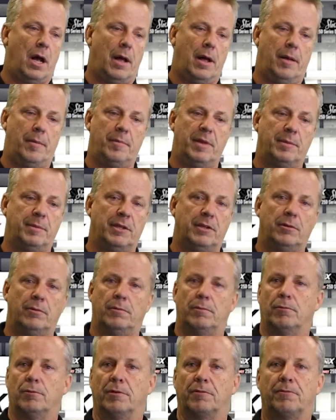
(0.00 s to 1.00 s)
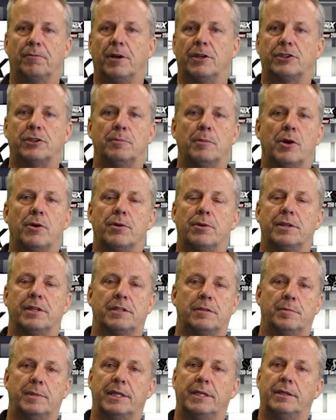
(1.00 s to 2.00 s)
uh, maybe refresh a
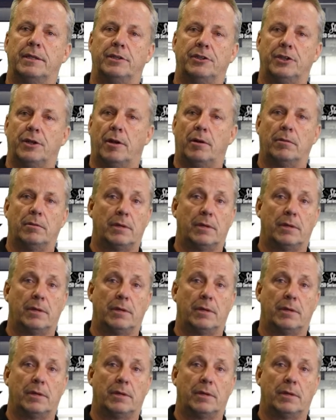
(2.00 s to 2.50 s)
motor that's been,